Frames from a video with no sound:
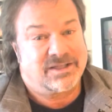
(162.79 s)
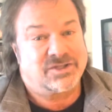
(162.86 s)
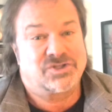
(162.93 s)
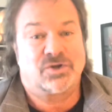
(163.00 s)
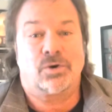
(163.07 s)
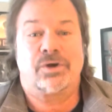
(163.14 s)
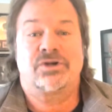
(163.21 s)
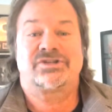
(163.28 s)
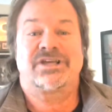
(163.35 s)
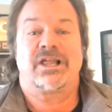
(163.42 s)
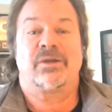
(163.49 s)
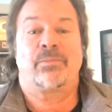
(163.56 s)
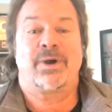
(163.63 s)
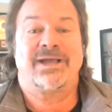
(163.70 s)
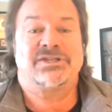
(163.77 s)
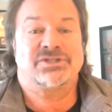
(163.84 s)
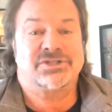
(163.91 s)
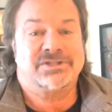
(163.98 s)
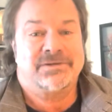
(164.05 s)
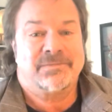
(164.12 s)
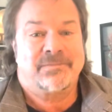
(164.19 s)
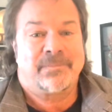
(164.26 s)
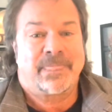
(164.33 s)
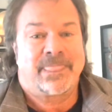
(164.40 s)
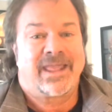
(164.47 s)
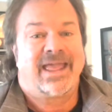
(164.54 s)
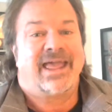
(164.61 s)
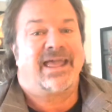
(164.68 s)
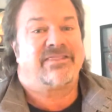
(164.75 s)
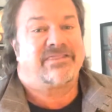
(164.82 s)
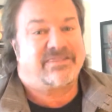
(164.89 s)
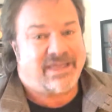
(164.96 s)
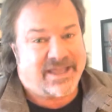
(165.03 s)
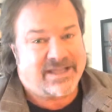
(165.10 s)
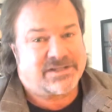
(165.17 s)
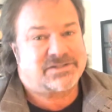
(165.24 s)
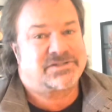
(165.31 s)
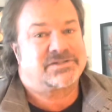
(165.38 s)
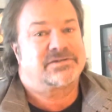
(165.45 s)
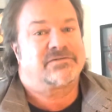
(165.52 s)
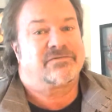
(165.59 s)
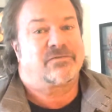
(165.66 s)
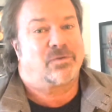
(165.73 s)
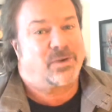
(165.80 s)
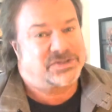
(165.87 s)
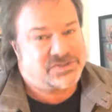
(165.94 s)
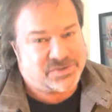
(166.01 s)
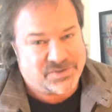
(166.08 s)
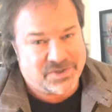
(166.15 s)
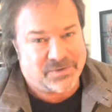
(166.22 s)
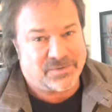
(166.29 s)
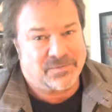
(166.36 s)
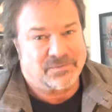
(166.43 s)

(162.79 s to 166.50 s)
Enjoy your celebration, and thanks for what you do.